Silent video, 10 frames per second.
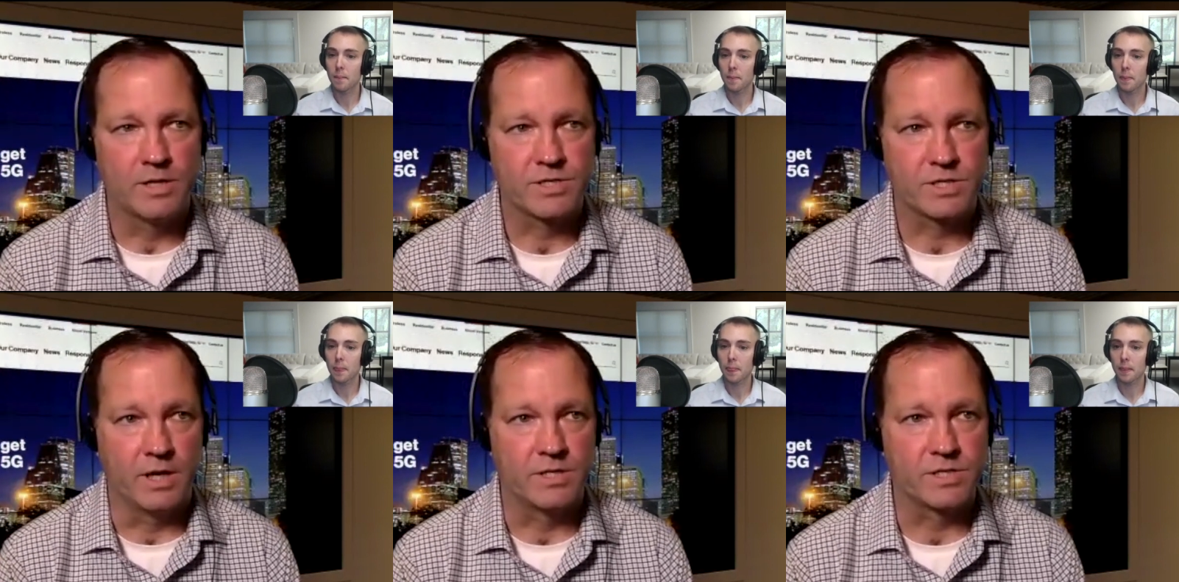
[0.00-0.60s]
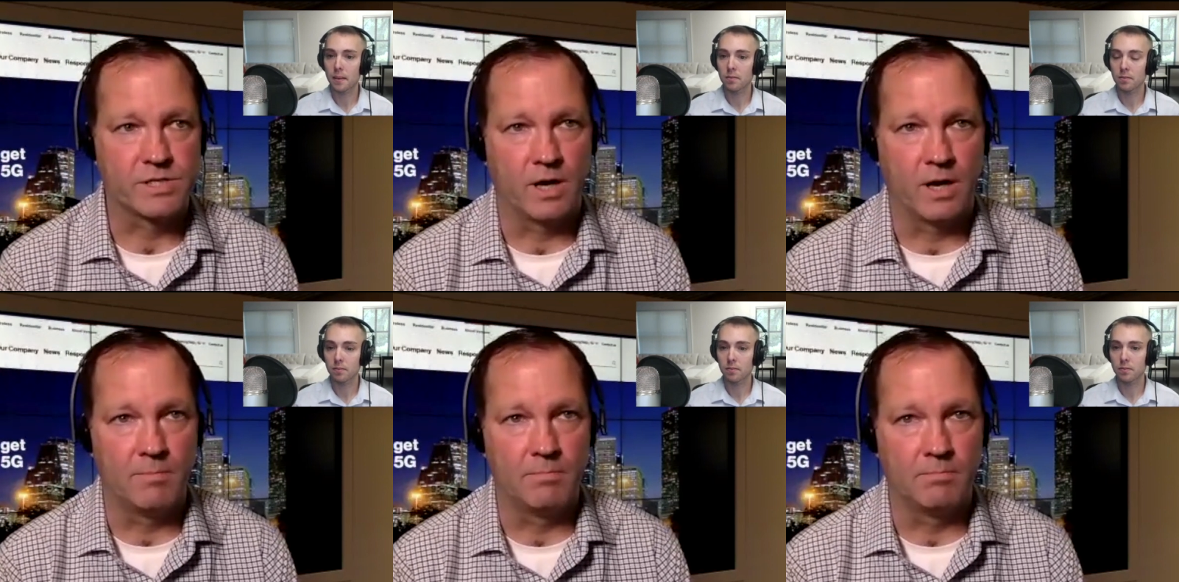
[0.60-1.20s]
Speaker 1: It's, it's,
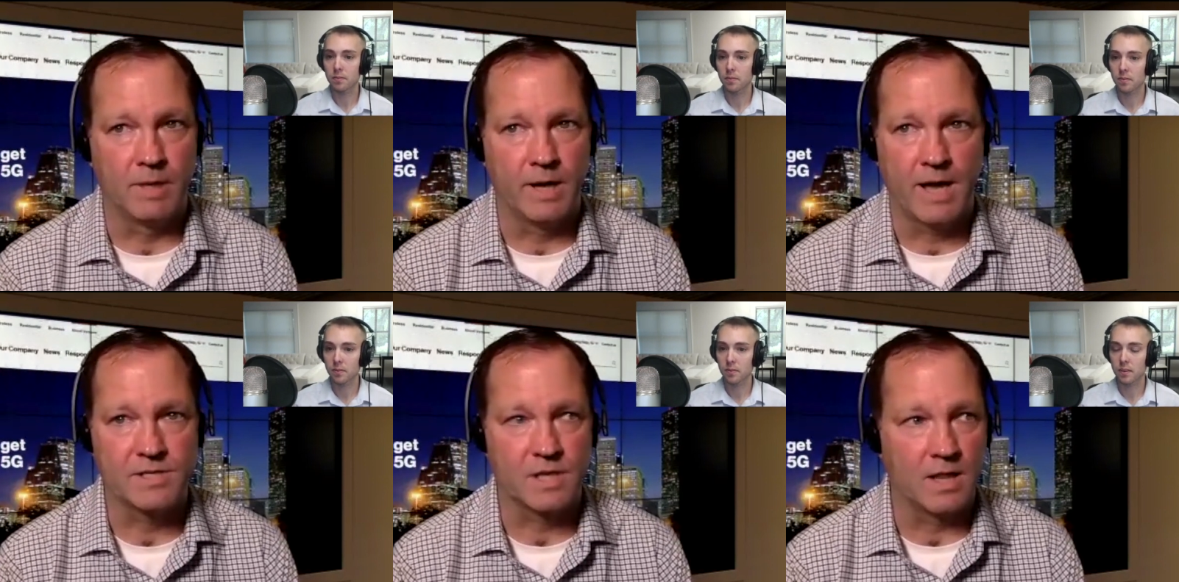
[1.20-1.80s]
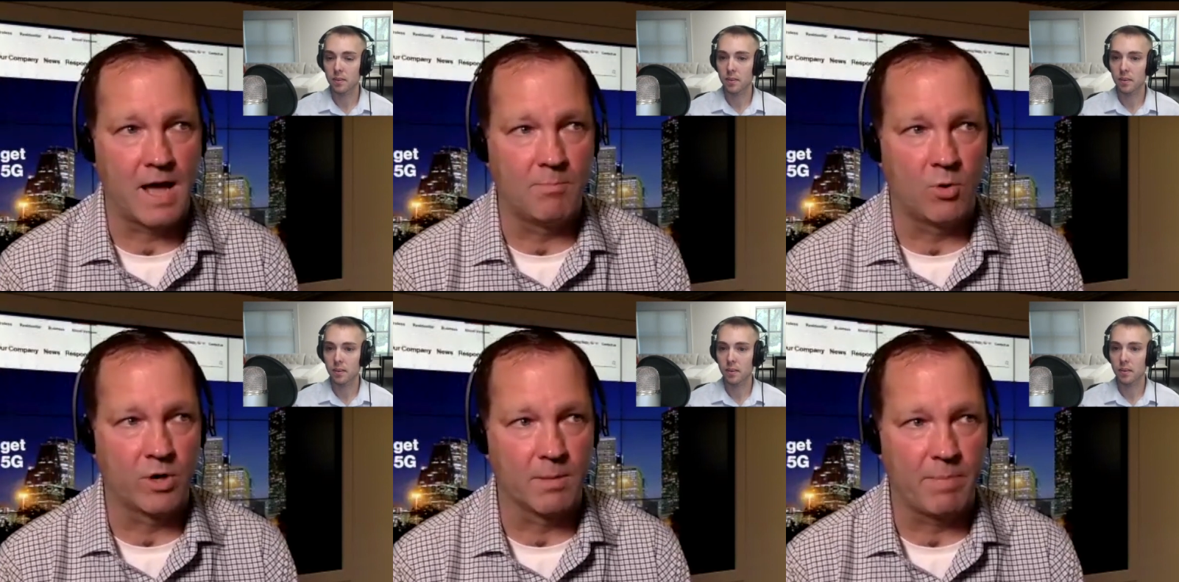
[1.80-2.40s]
um, it adds a
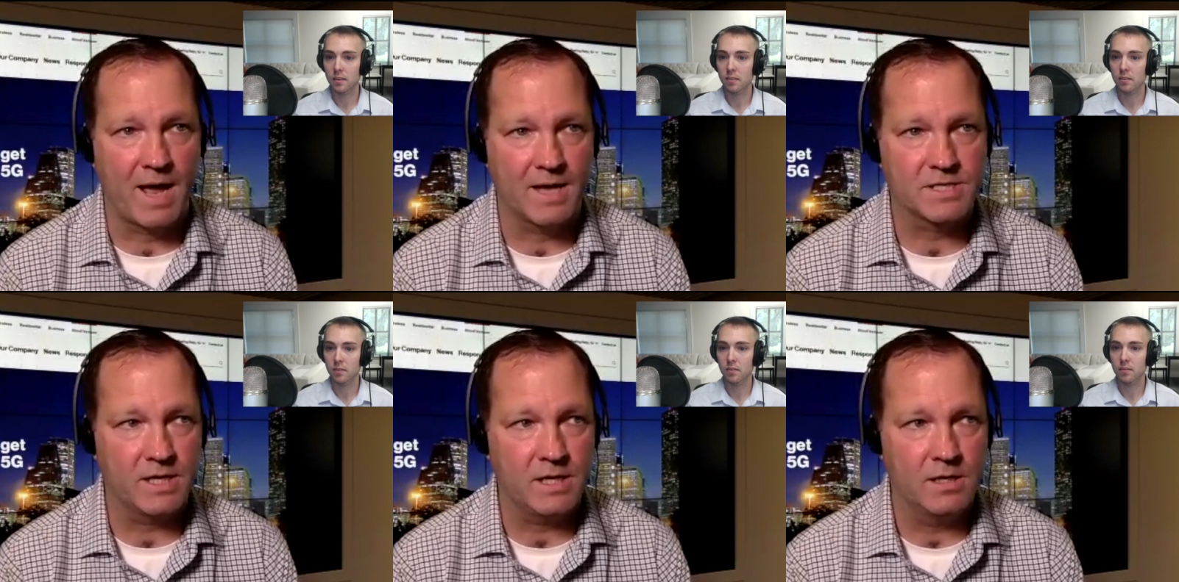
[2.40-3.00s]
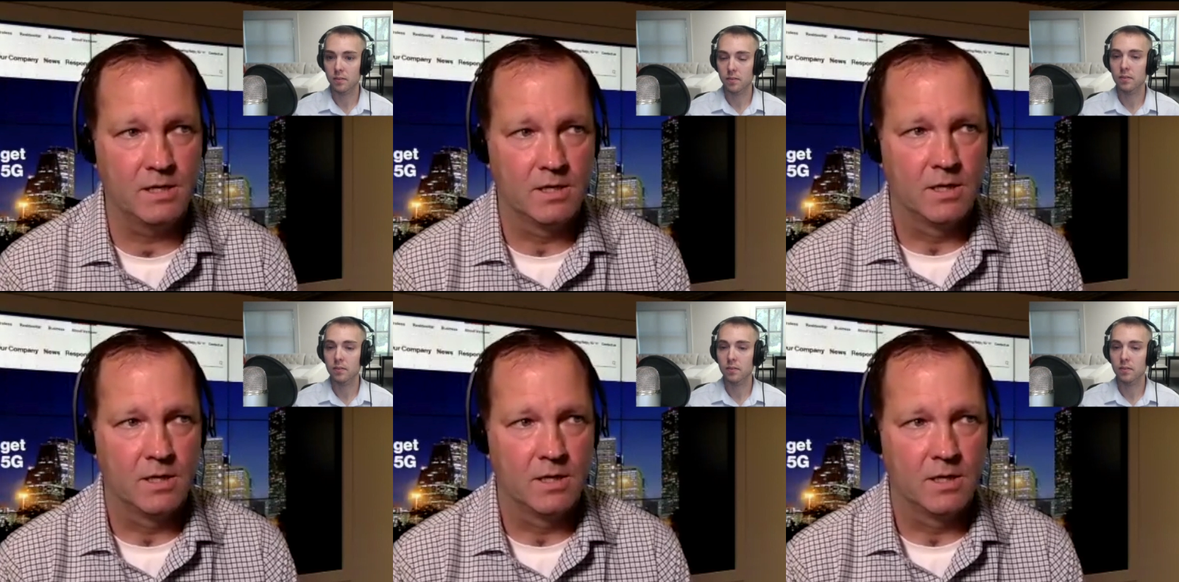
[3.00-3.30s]
lot more capacity